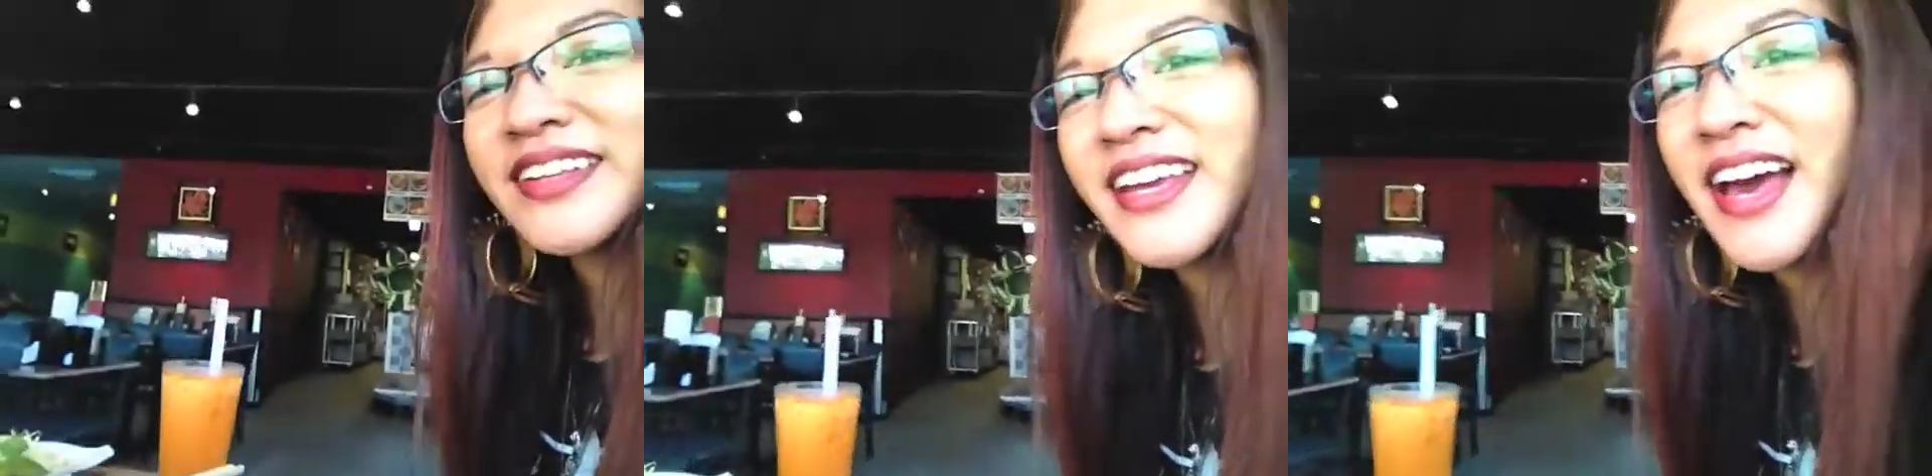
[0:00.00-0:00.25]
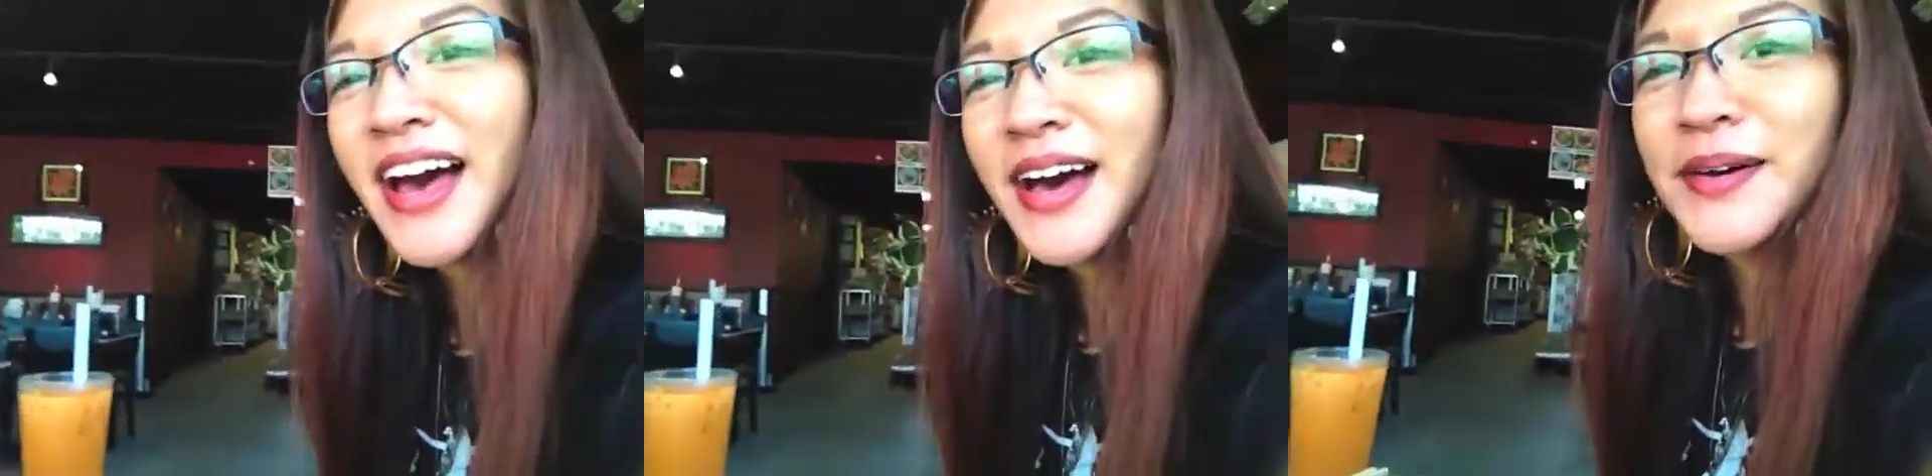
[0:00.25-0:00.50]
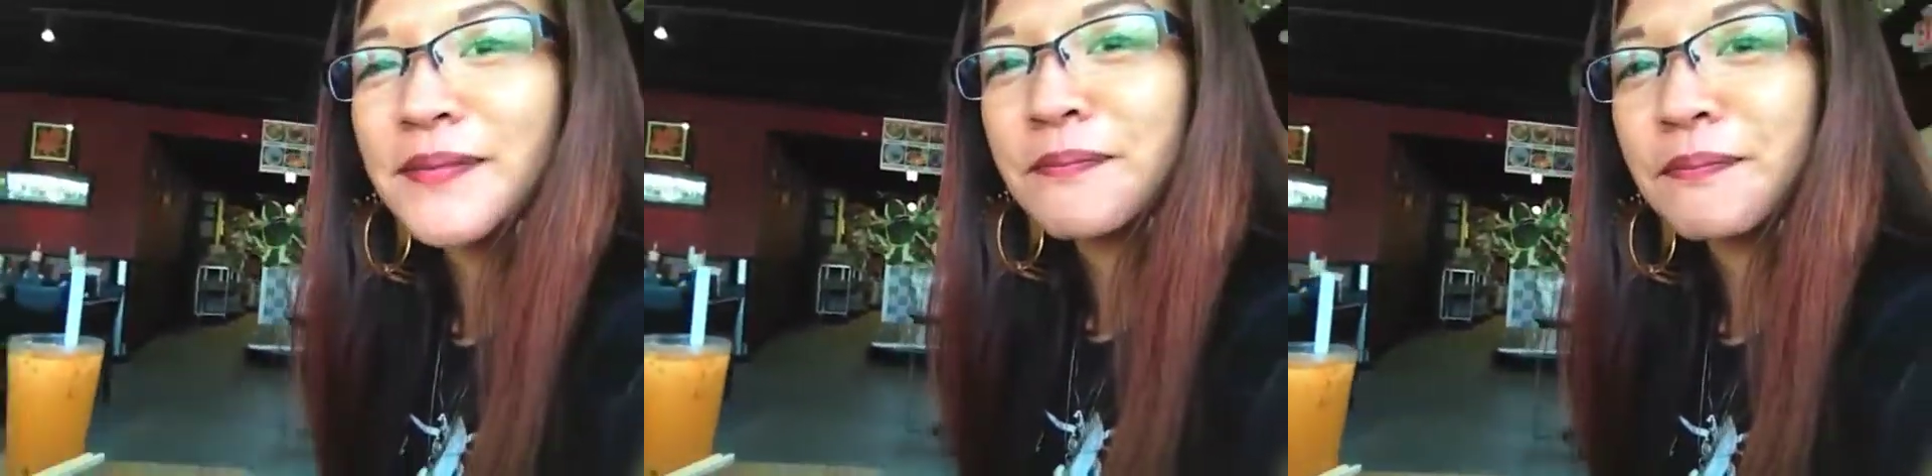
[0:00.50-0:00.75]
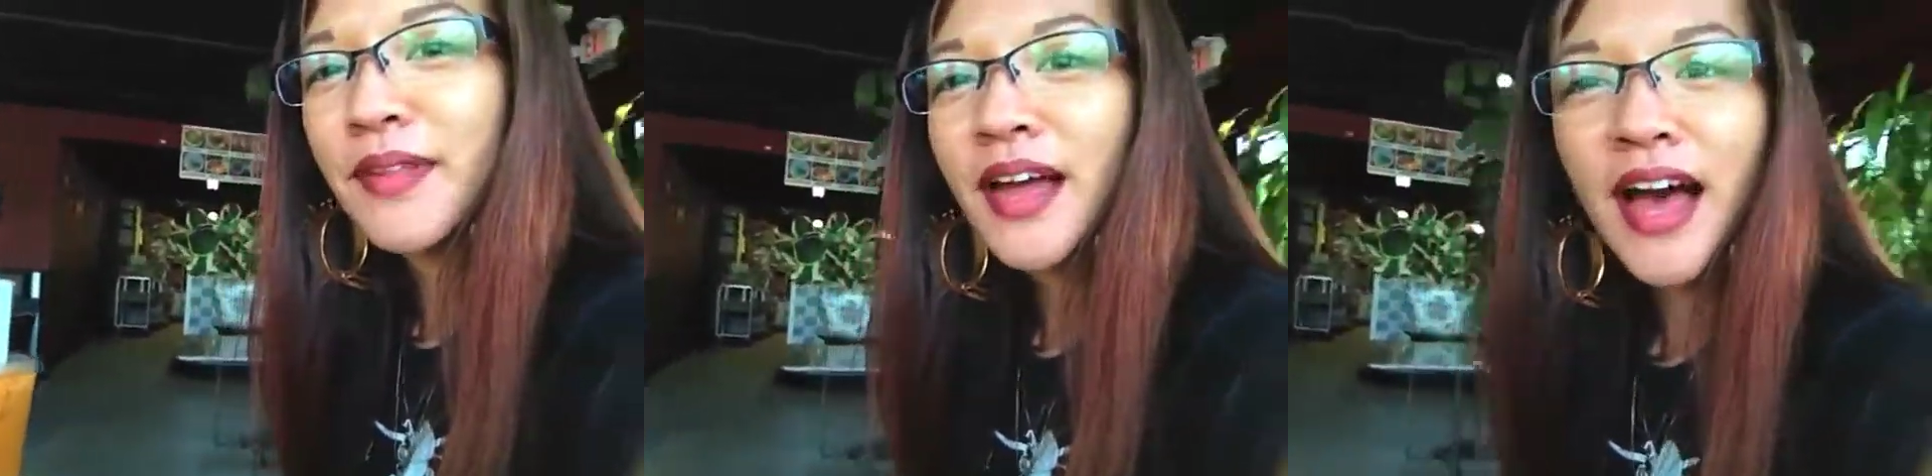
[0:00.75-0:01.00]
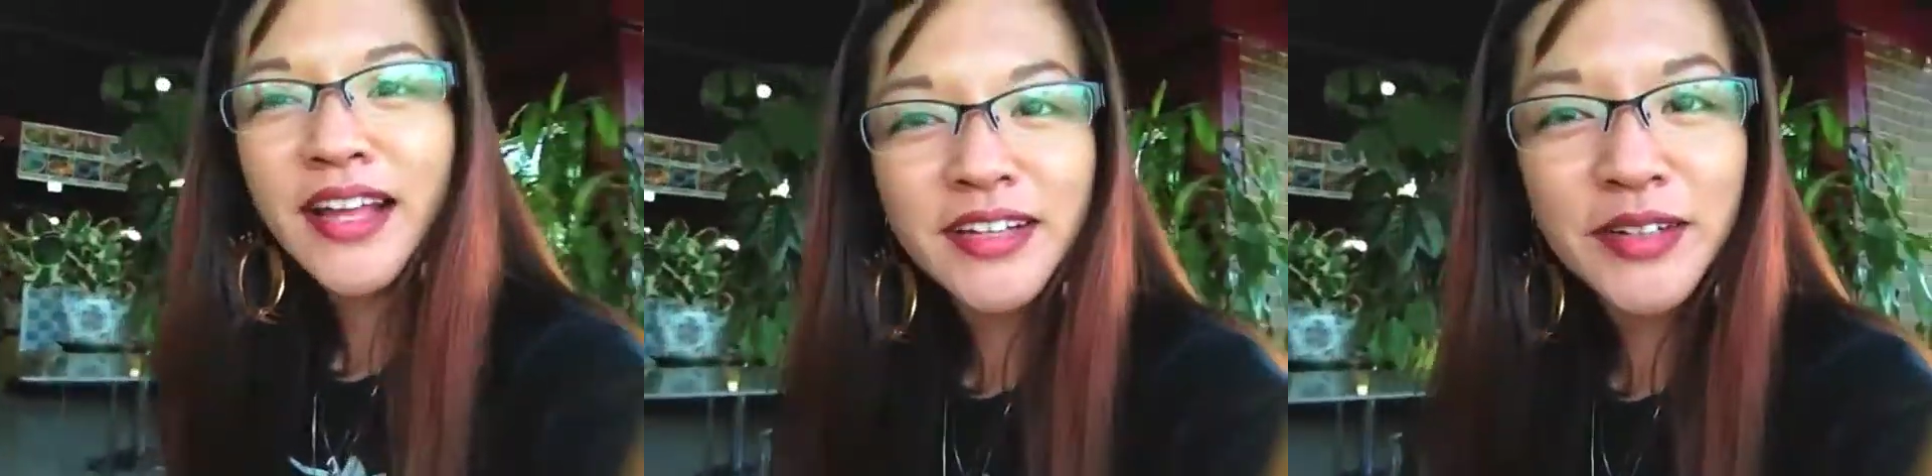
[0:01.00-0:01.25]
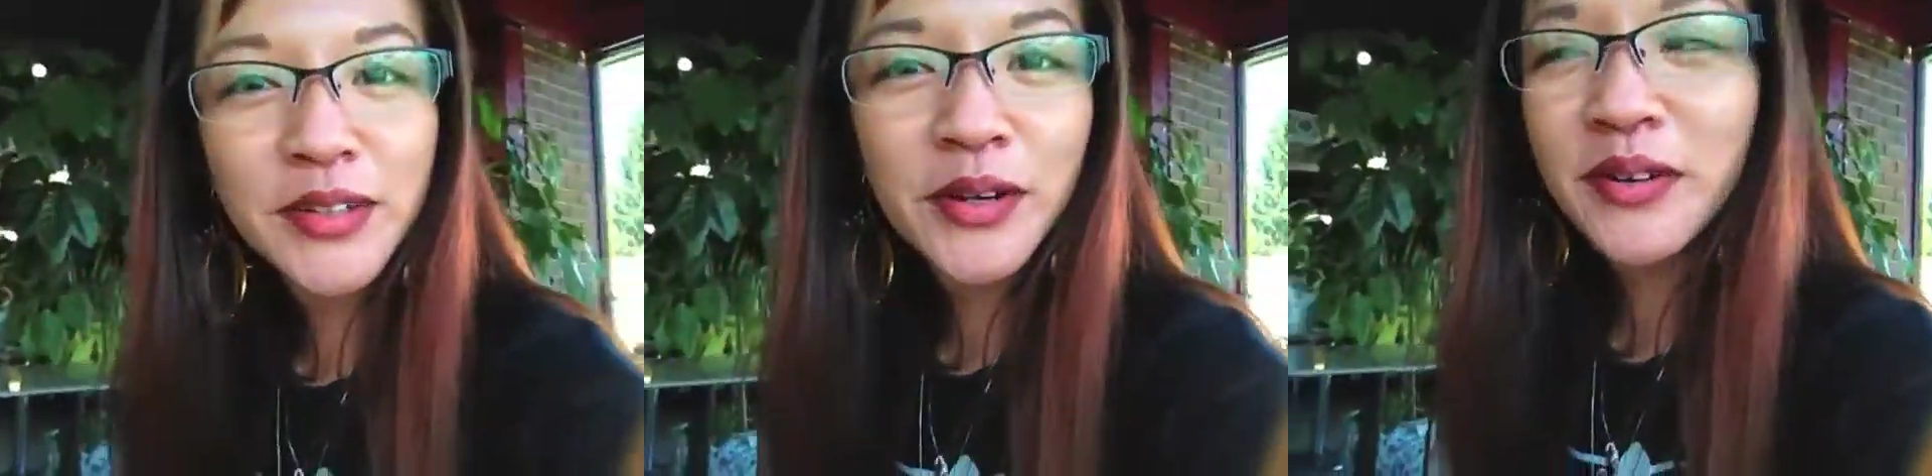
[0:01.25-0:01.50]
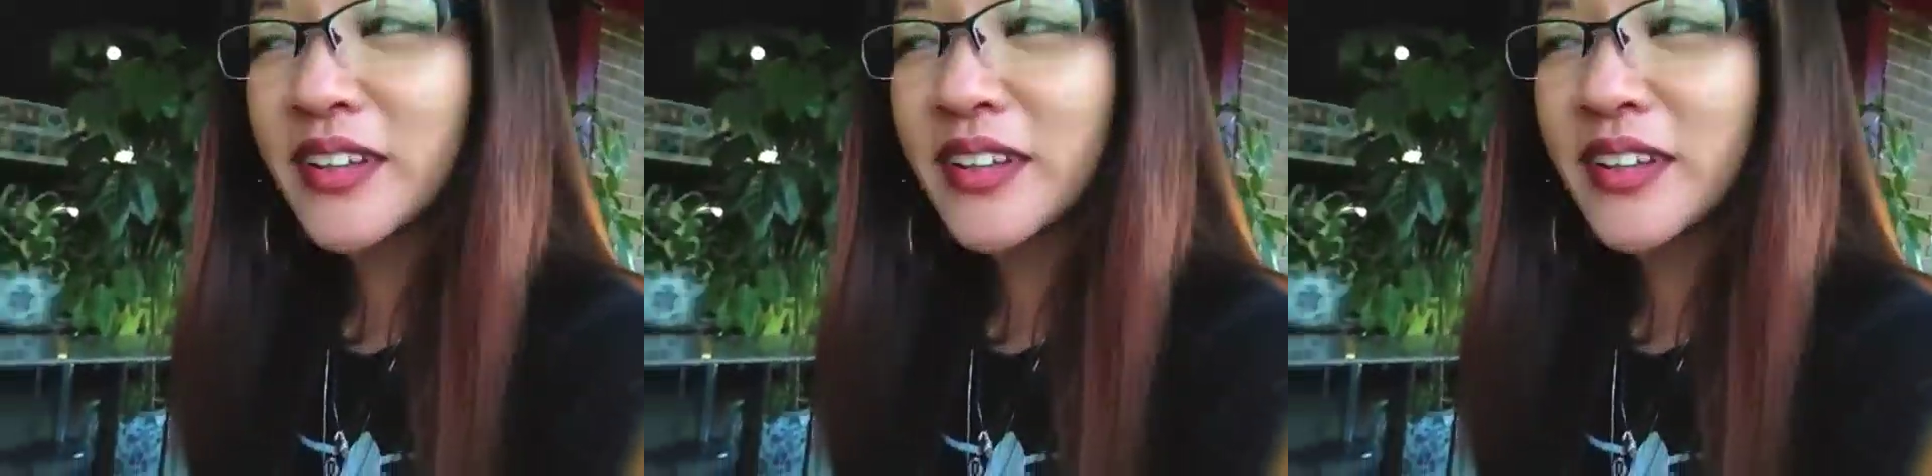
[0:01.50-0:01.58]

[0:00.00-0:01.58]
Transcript: Yeah. I didn't know